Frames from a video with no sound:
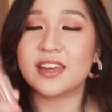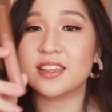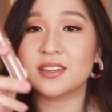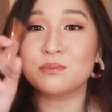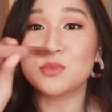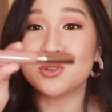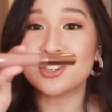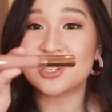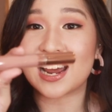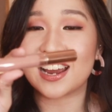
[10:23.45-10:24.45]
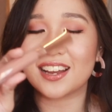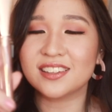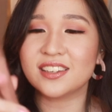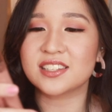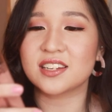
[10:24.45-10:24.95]
in
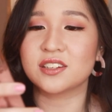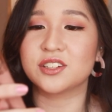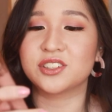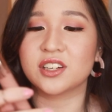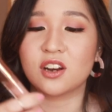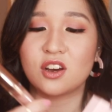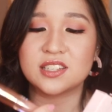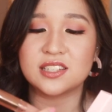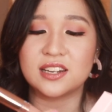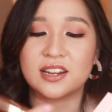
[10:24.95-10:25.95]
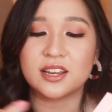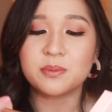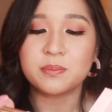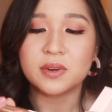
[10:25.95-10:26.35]
Moonchild. It's an ultra glossy lip.